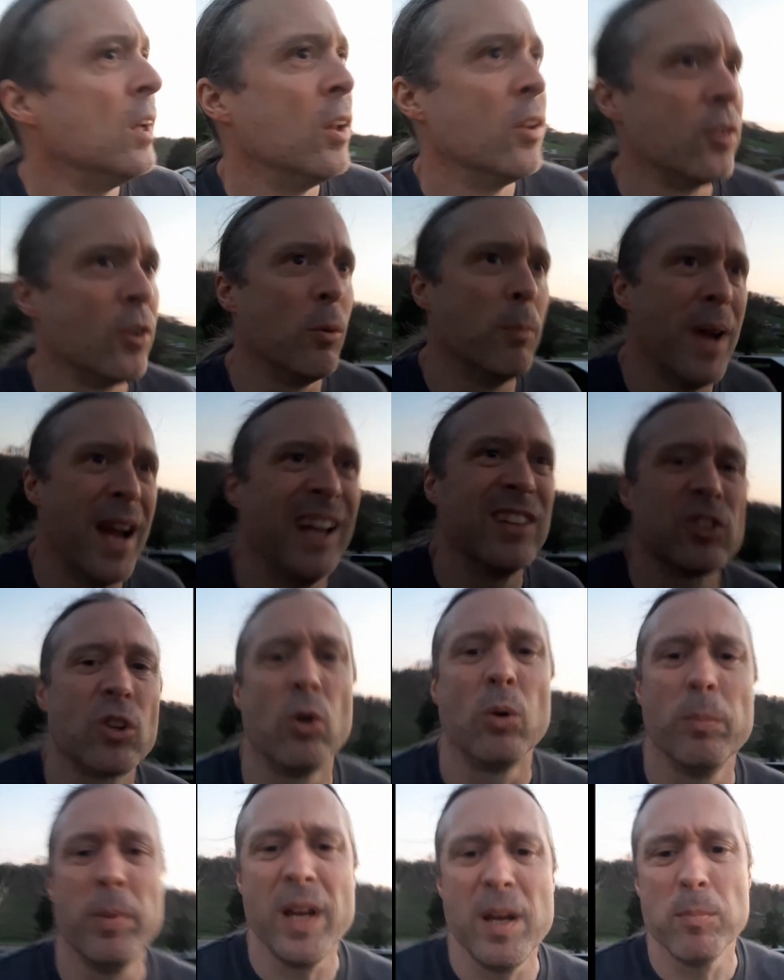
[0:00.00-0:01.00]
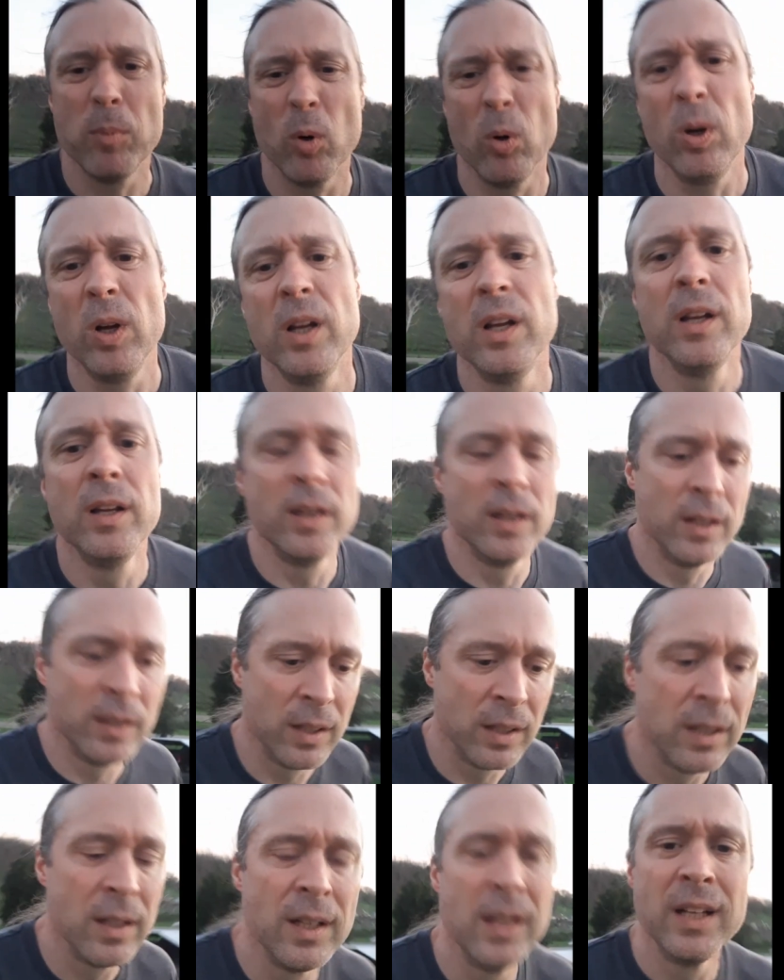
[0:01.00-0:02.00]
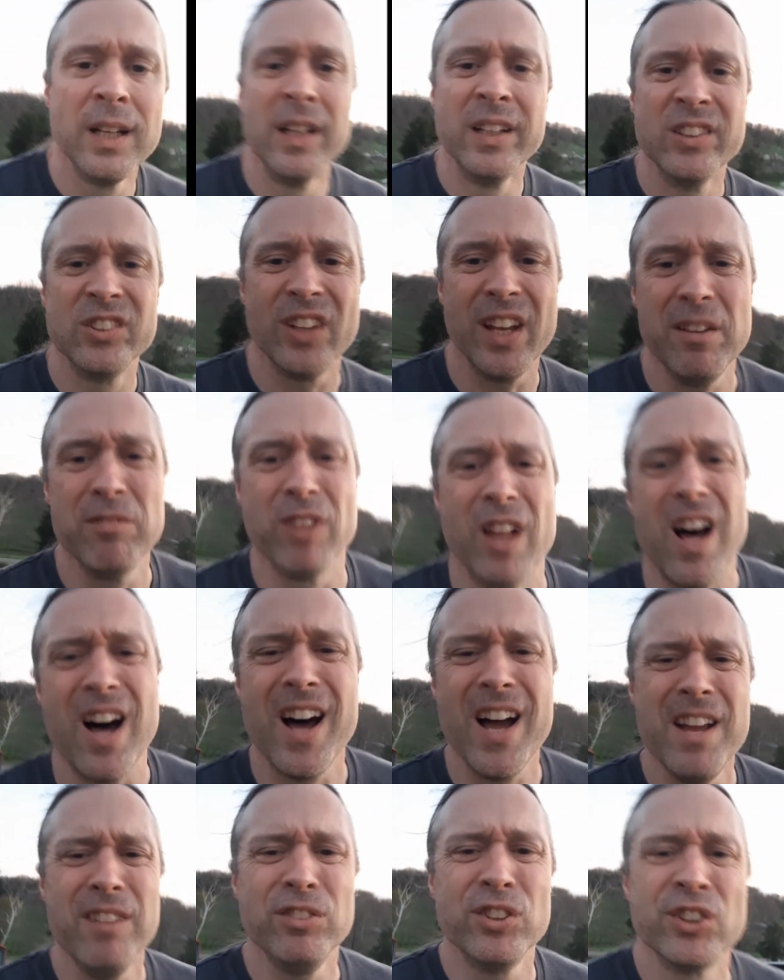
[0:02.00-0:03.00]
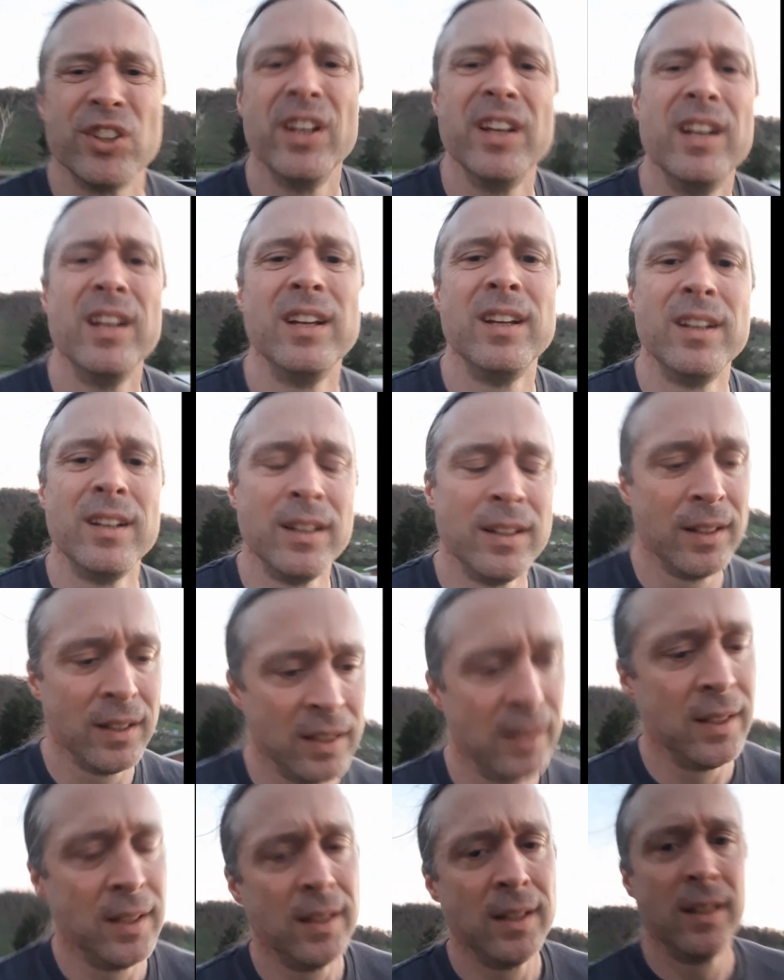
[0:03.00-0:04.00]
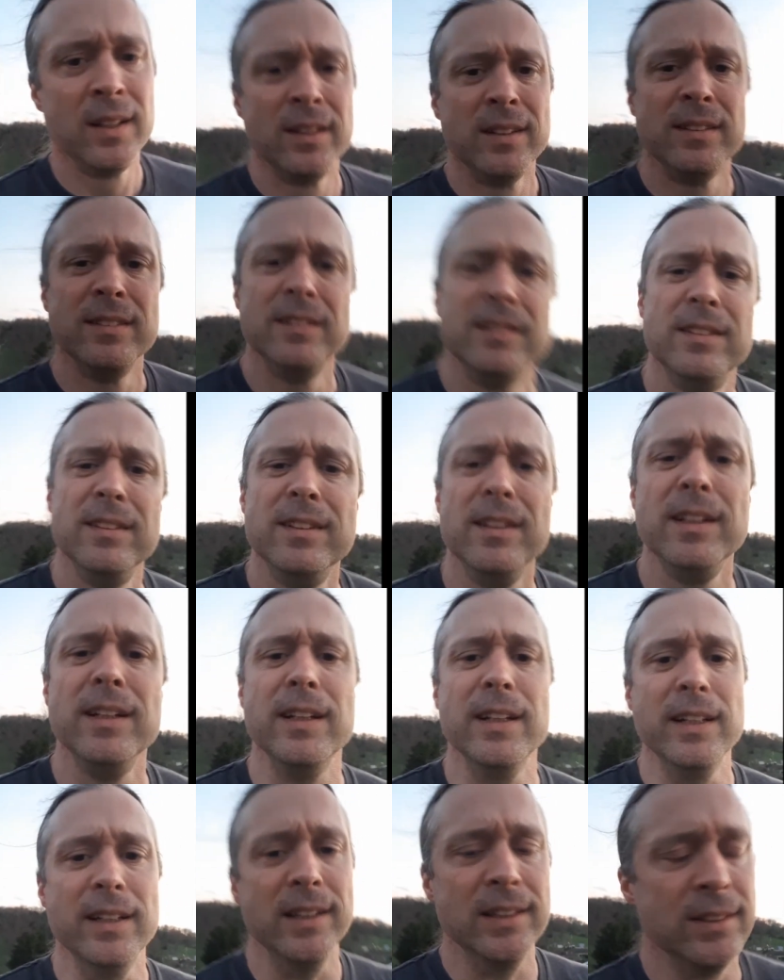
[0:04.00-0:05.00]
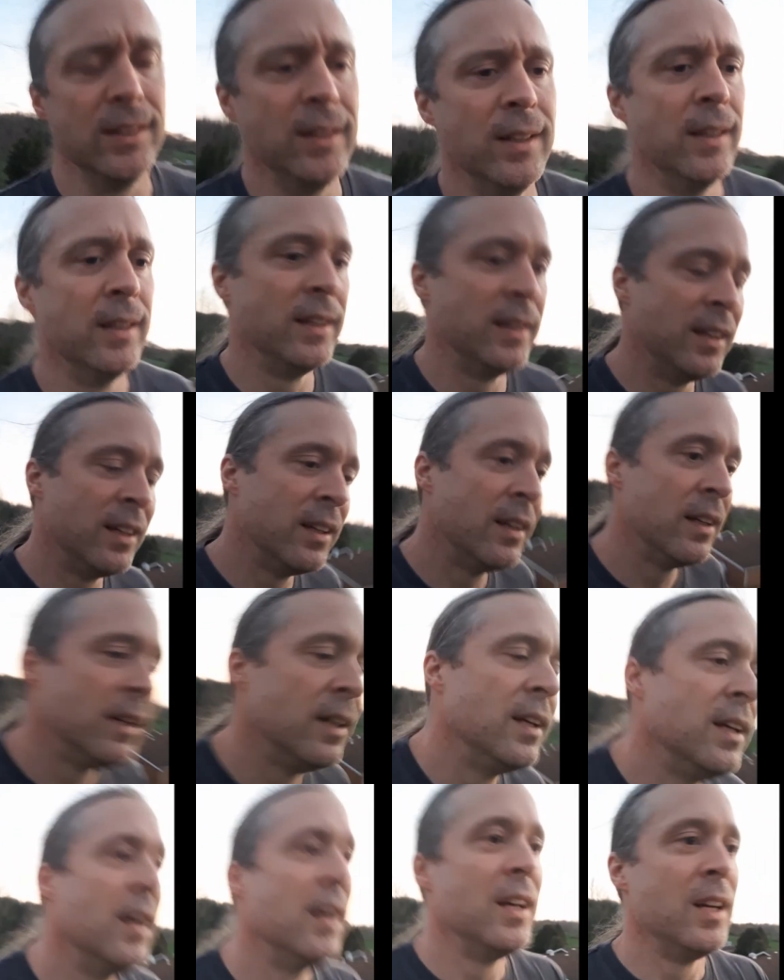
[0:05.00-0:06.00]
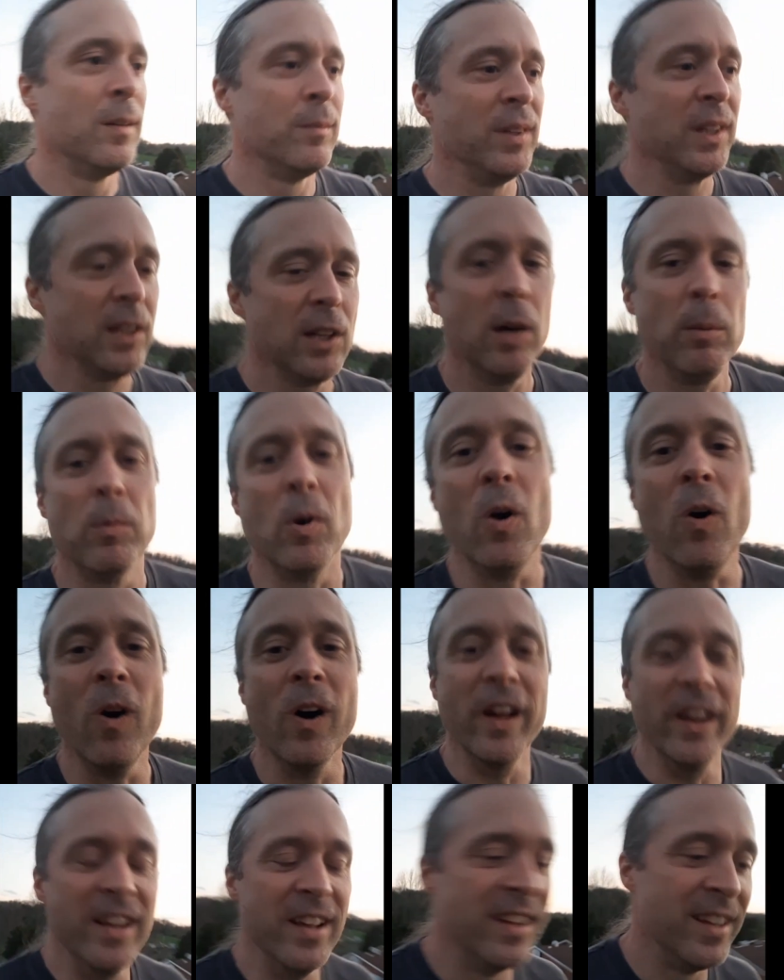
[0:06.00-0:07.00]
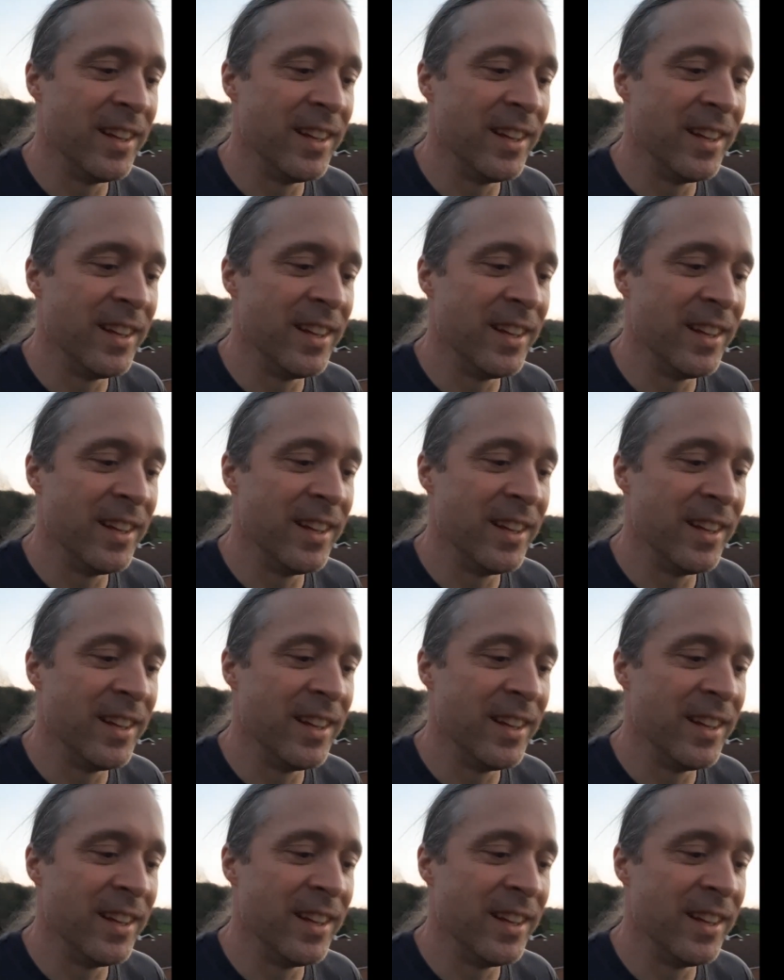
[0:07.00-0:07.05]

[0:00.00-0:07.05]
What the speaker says: Throw a mask on people? Save lives? Jeez. I mean, come on.